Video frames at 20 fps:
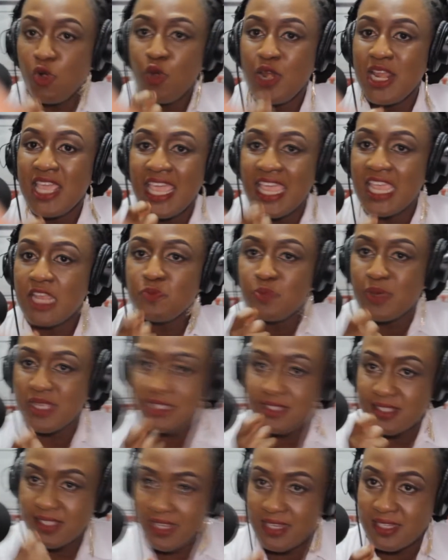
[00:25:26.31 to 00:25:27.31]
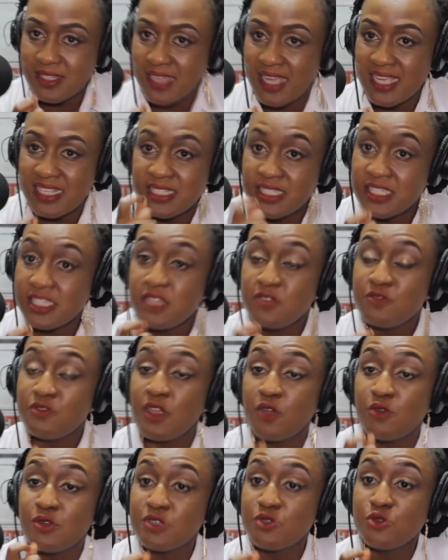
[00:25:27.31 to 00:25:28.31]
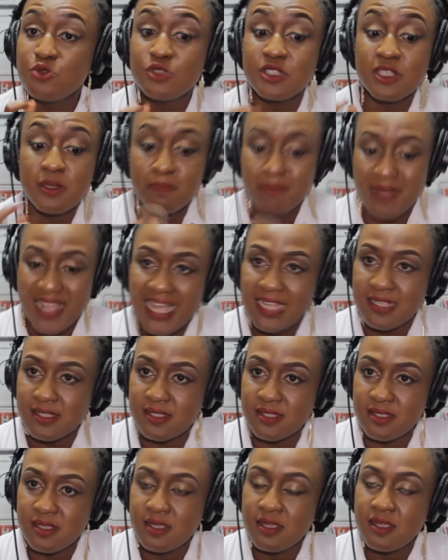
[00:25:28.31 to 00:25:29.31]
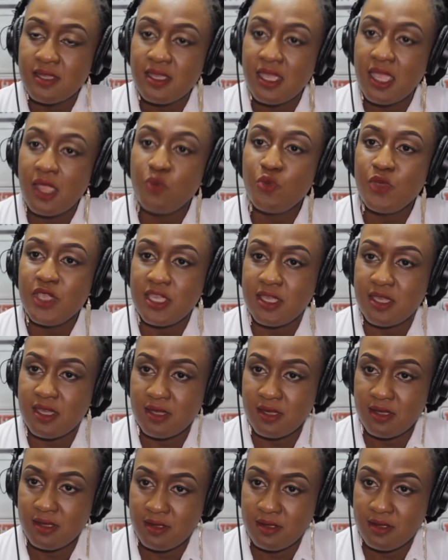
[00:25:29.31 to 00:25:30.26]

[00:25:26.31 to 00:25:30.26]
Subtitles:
Only 8% achieve their resolution past a week.